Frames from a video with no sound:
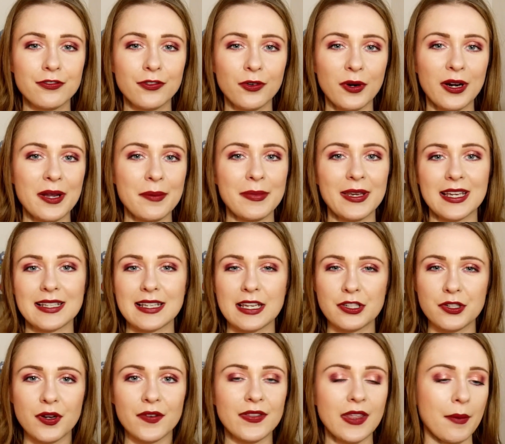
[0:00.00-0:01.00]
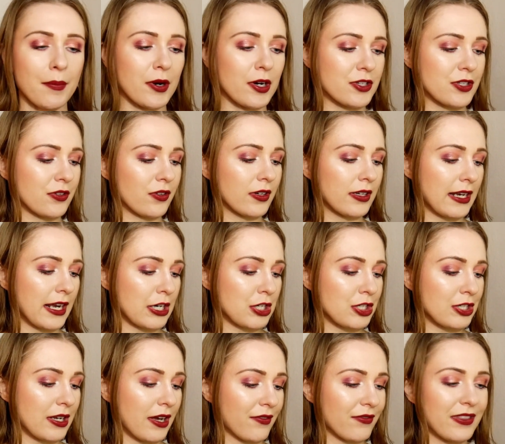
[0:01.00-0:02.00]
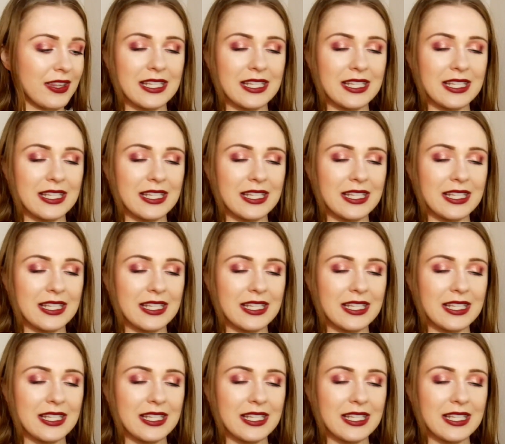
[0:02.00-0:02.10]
for it because I do have that personal connection of